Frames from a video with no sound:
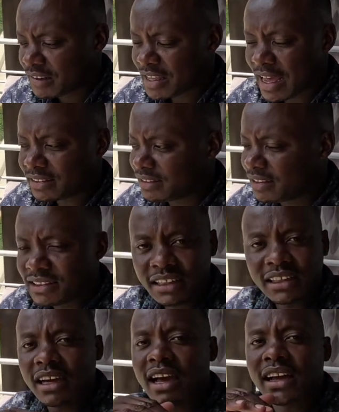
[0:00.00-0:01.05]
just
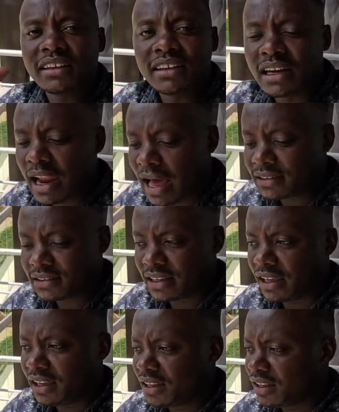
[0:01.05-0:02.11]
sitting and
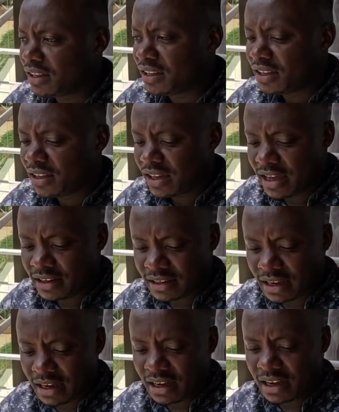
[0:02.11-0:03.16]
relaxing. And
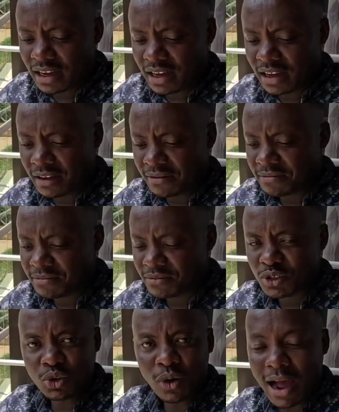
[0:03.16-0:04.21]

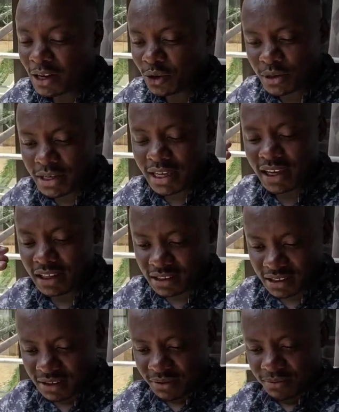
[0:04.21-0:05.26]
to add on it,